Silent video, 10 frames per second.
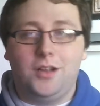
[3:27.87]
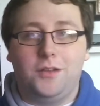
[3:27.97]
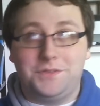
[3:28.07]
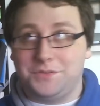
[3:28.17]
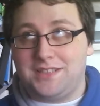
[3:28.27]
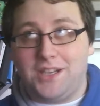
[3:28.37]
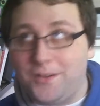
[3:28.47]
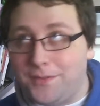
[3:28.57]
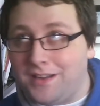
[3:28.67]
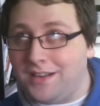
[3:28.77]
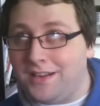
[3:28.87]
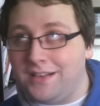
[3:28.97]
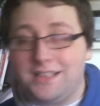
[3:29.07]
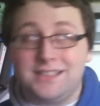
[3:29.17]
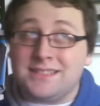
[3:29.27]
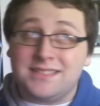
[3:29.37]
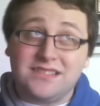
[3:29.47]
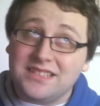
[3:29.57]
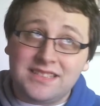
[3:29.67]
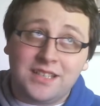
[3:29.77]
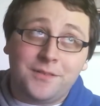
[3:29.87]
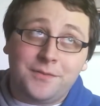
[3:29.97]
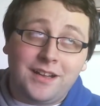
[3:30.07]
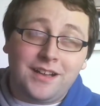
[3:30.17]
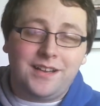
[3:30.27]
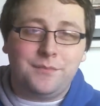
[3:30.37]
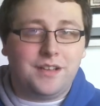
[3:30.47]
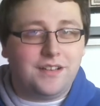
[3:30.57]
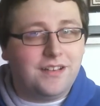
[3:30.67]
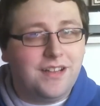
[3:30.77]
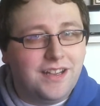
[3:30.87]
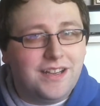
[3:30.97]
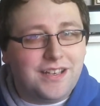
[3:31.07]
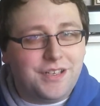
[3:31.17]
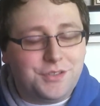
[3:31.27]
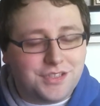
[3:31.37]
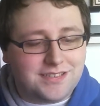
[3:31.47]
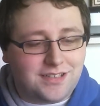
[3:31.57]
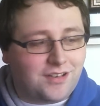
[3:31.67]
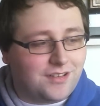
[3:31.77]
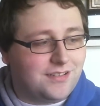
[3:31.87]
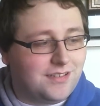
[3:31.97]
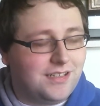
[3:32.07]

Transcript: which was terrifying, and it still is terrifying, but you just aren't.